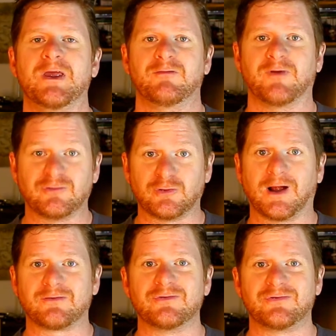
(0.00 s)
venturing
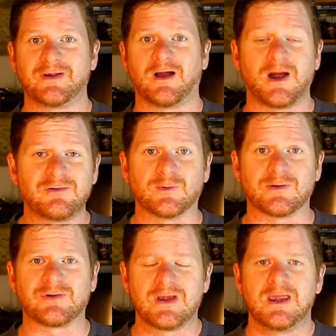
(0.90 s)
out and saying hi to
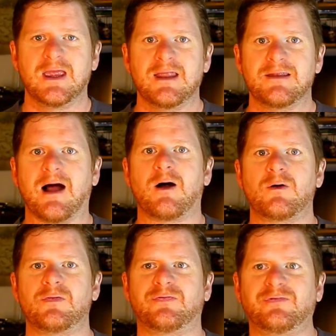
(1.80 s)
us.
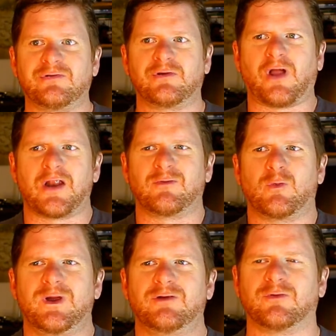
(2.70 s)
Now, this is a kind of a
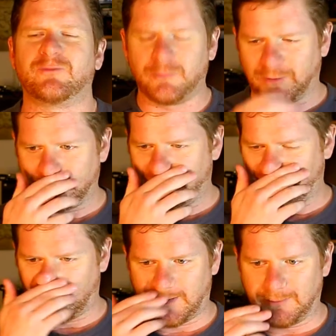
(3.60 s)
weird review
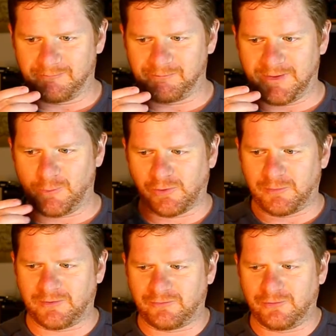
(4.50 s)
because in order
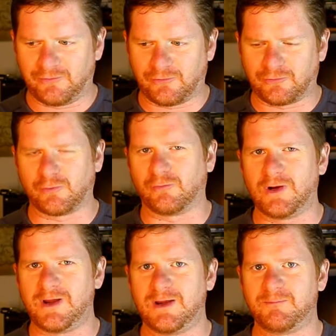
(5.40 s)
to sort of
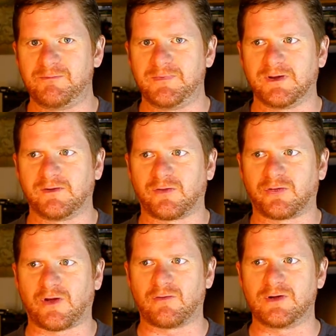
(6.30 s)
really
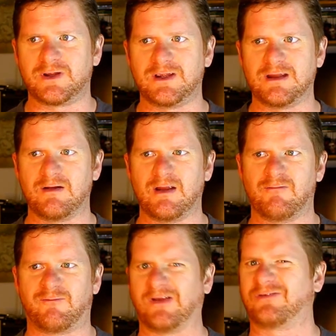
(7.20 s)
thoroughly
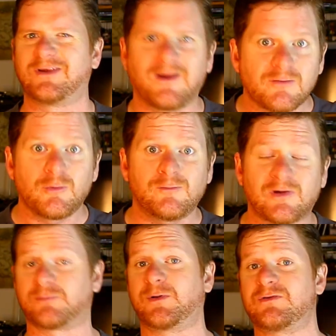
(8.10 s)
investigate the movie, I
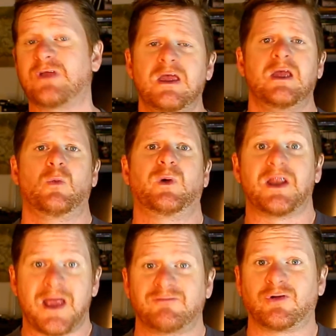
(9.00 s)
suppose, we're going
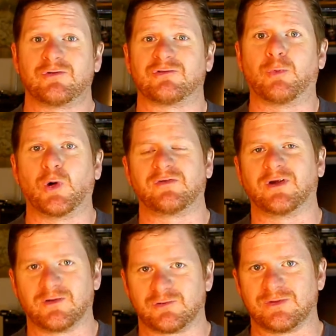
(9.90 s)
to have to go into spoiler
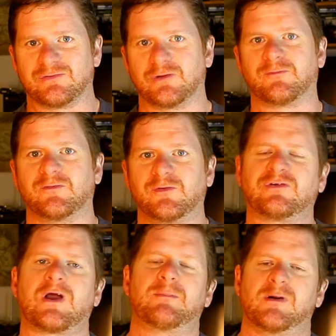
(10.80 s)
territory. So for the
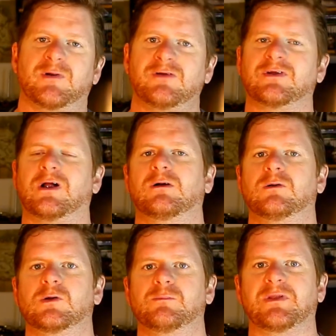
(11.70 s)
first couple of minutes,
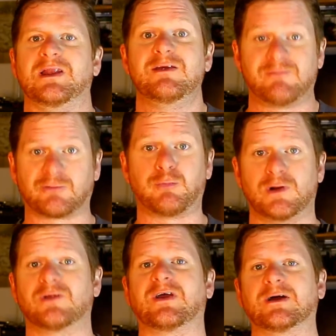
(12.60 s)
I'll leave the
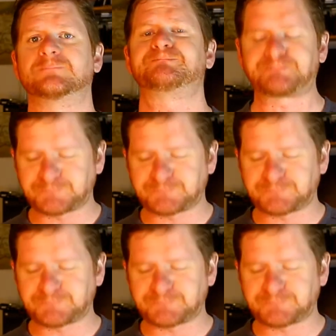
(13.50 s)
spoilers out,